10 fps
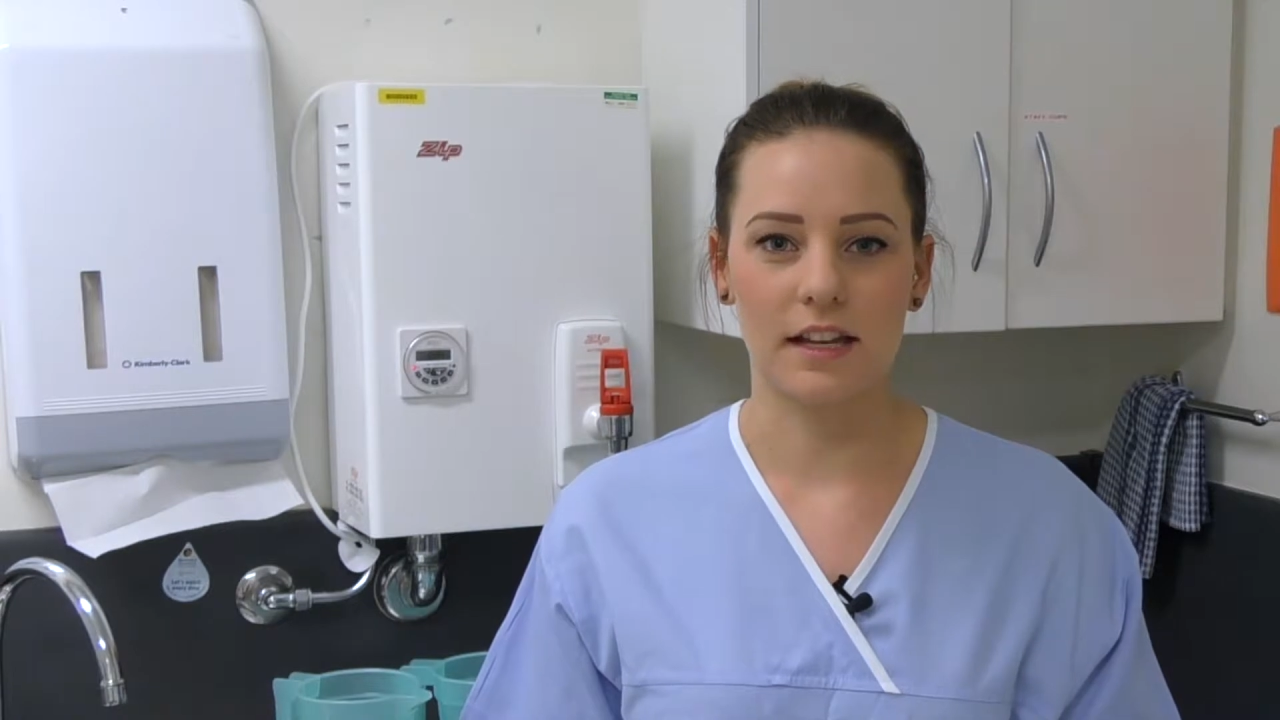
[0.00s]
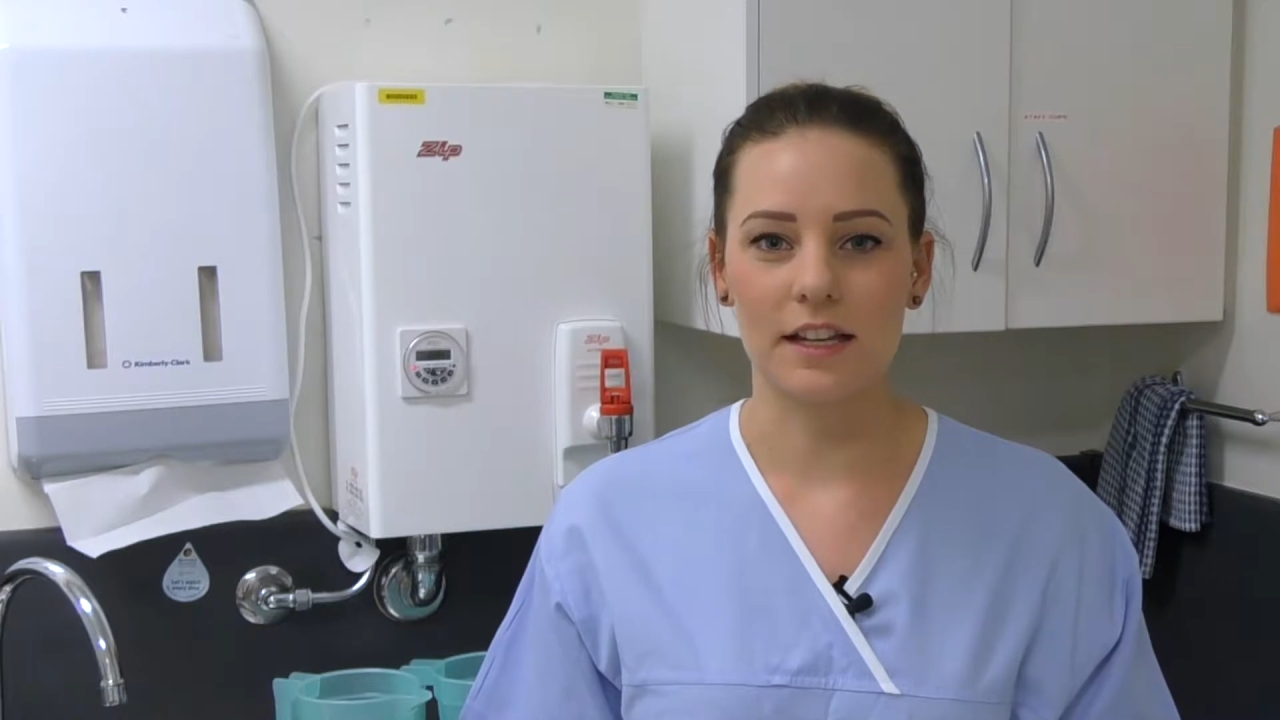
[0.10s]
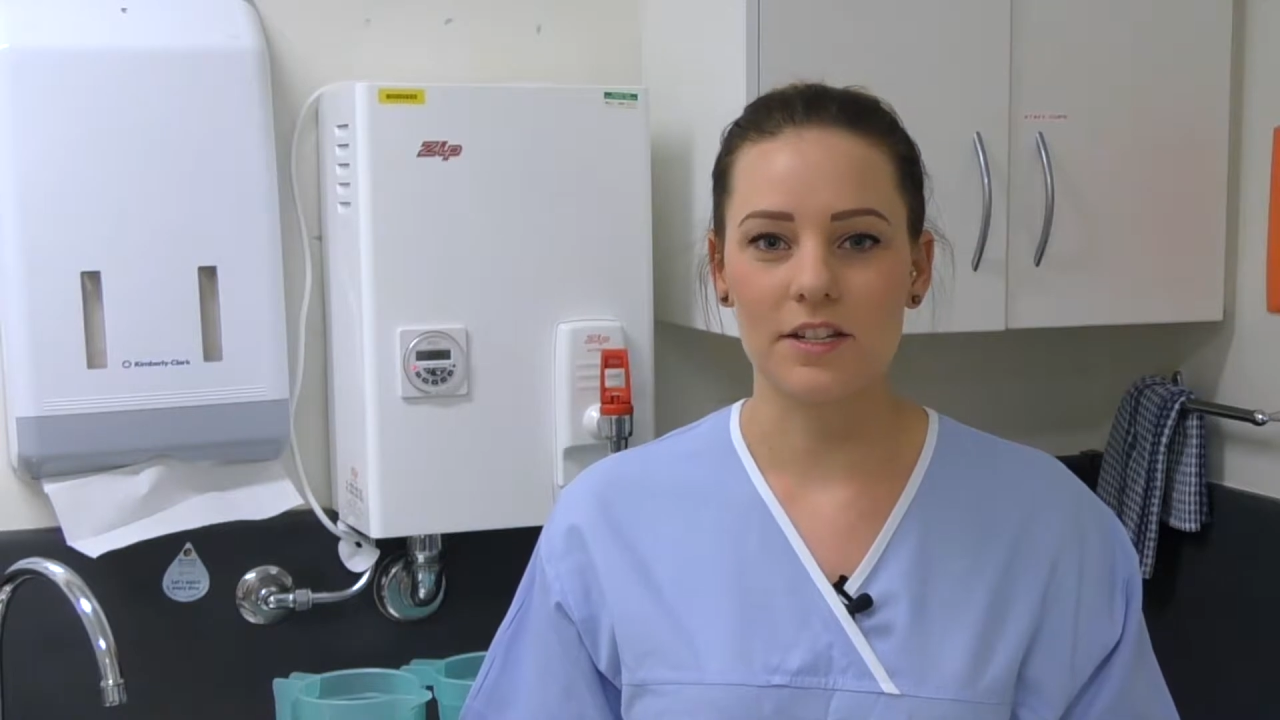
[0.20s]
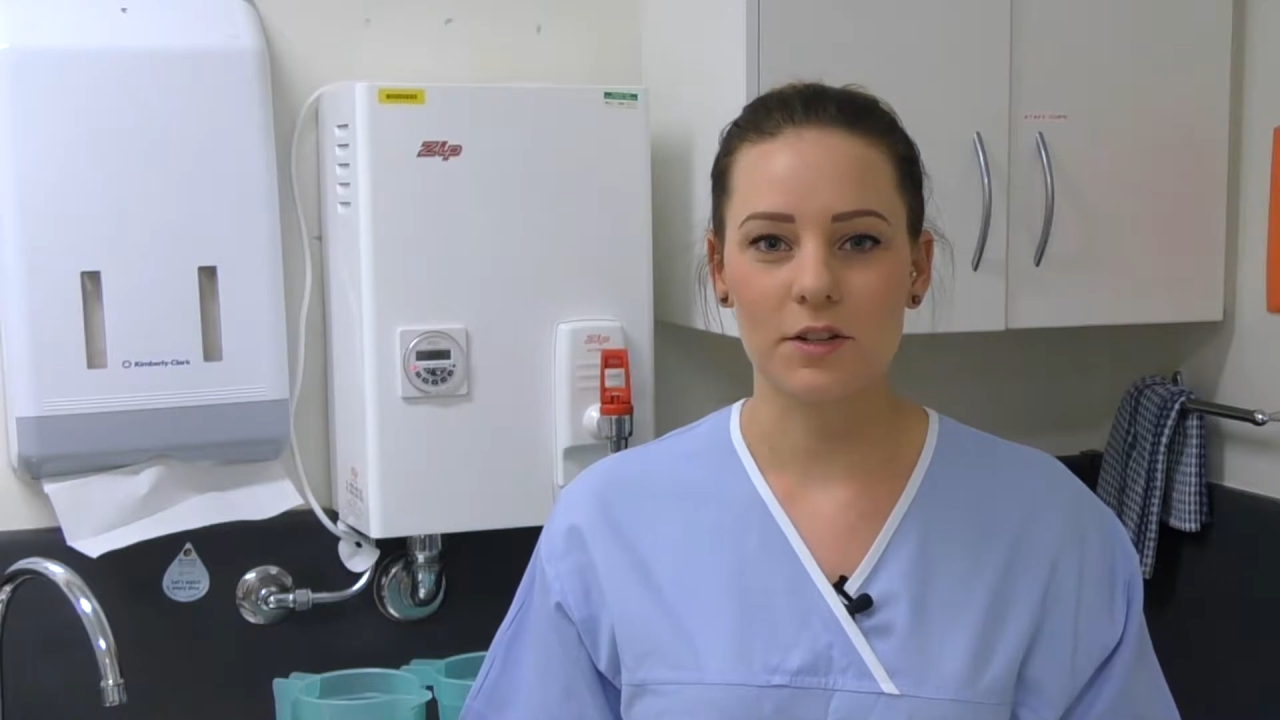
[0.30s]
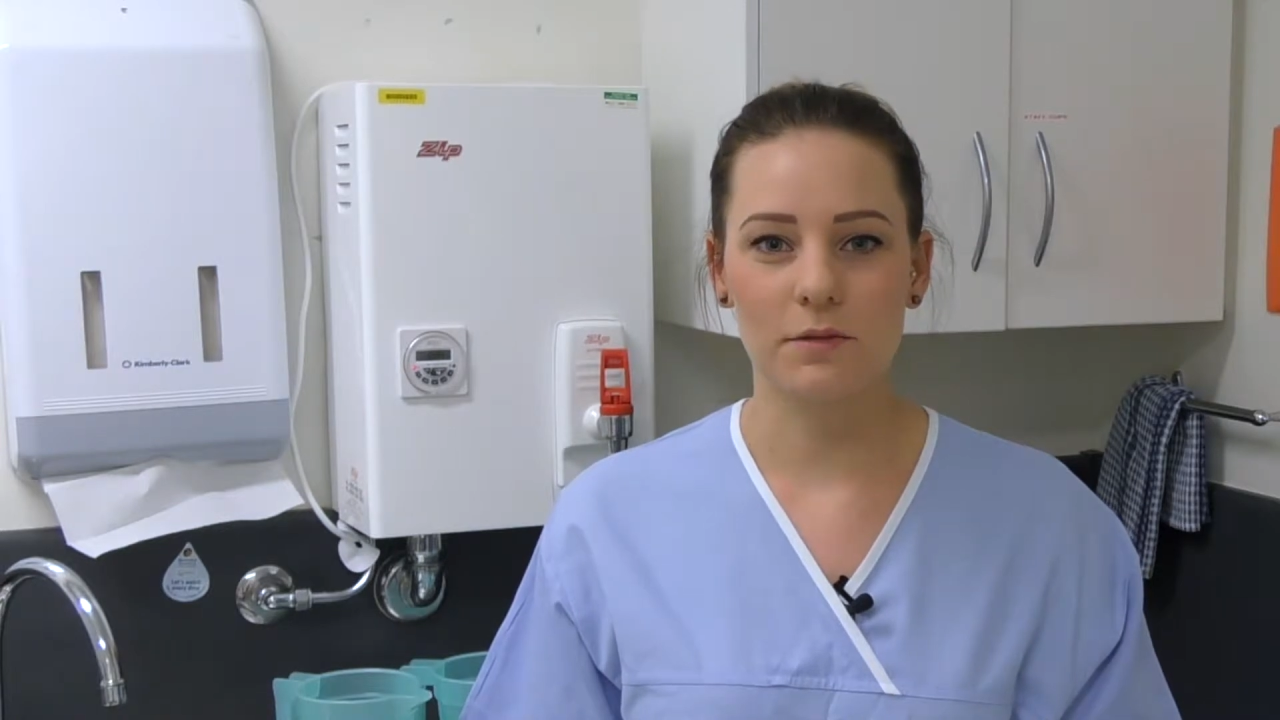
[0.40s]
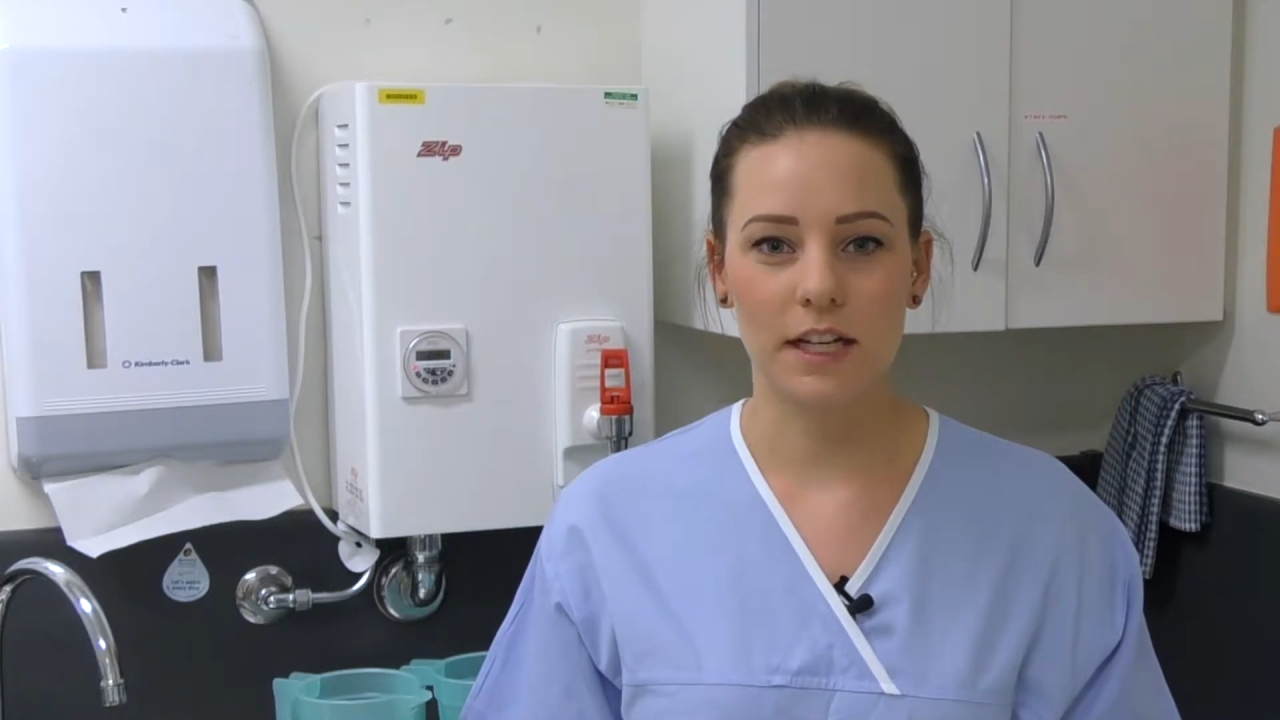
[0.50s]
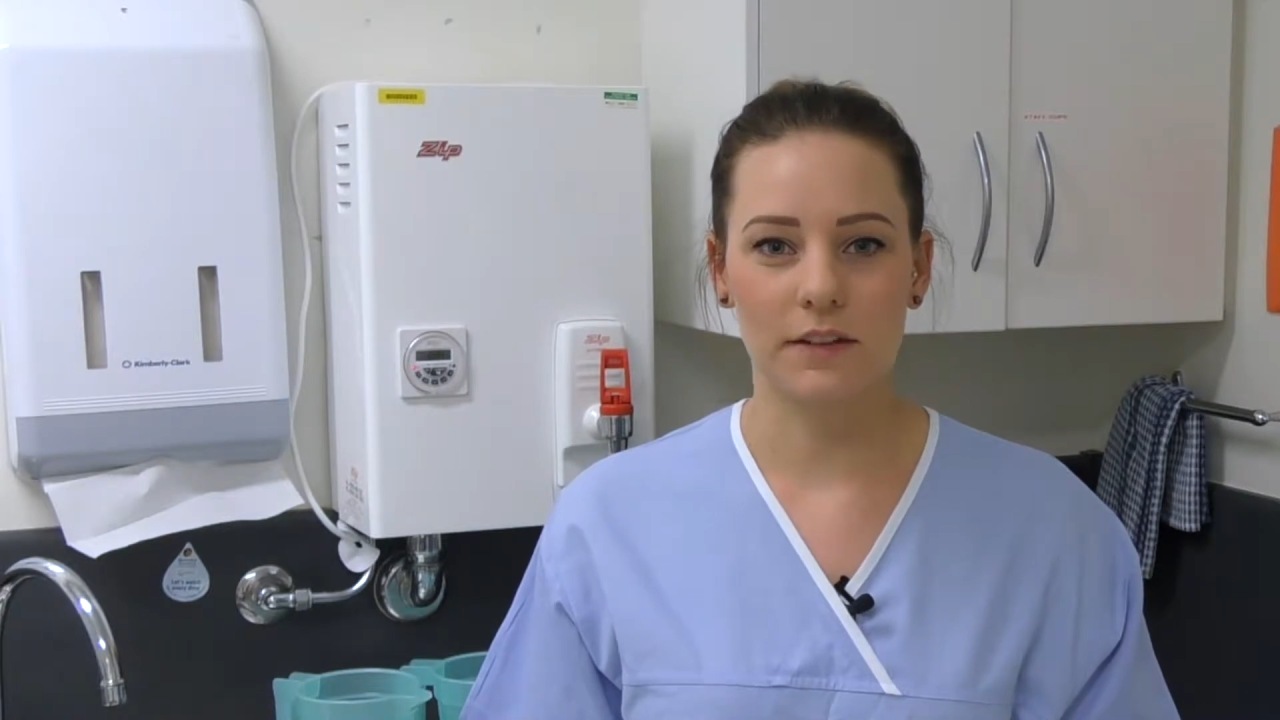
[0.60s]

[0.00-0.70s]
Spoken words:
unless you are